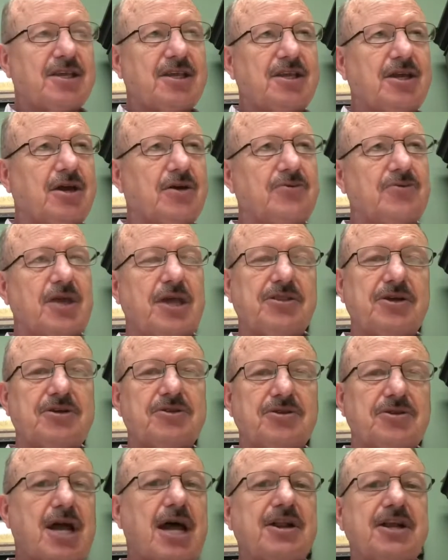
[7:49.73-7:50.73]
you know, and they're,
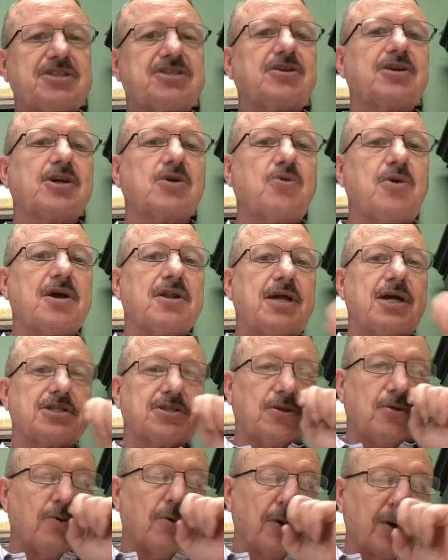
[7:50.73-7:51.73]
they're not necessarily in
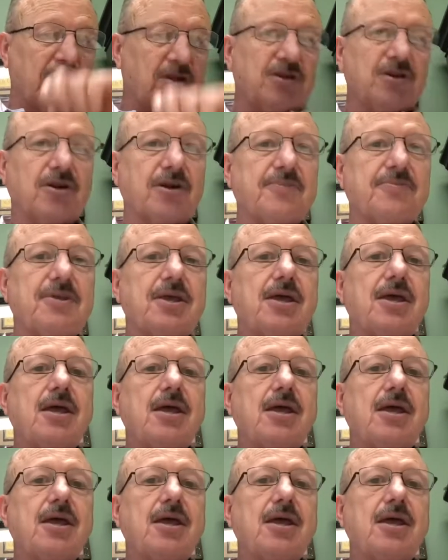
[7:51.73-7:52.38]
chronological order, clearly,